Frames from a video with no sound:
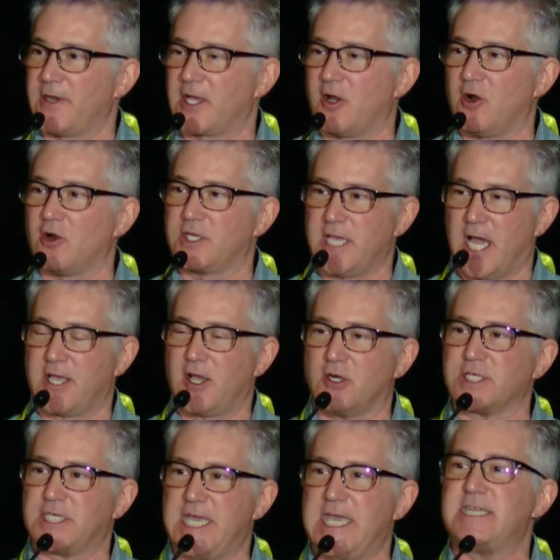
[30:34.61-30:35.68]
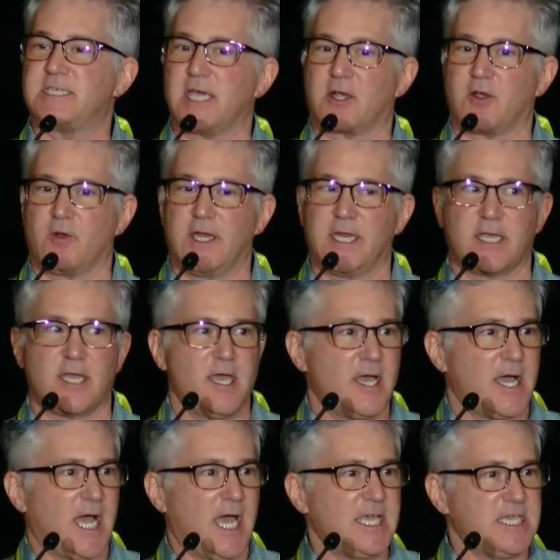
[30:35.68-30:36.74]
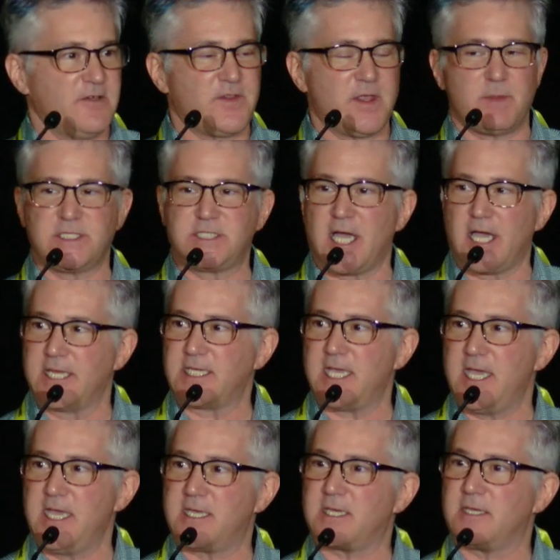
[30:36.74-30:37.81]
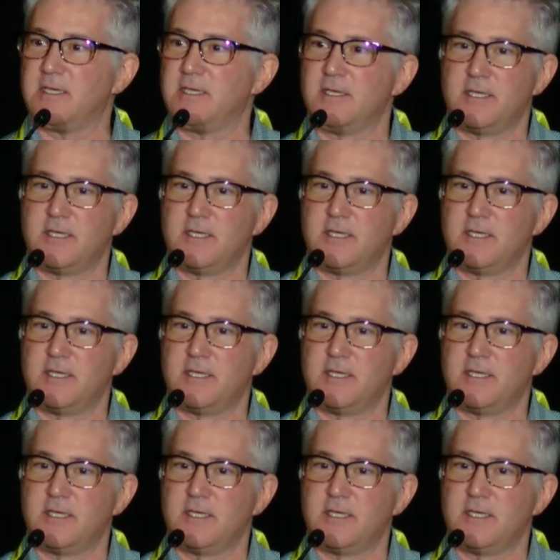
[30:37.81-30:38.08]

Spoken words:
I call it cake decorating. I give them a giant cake.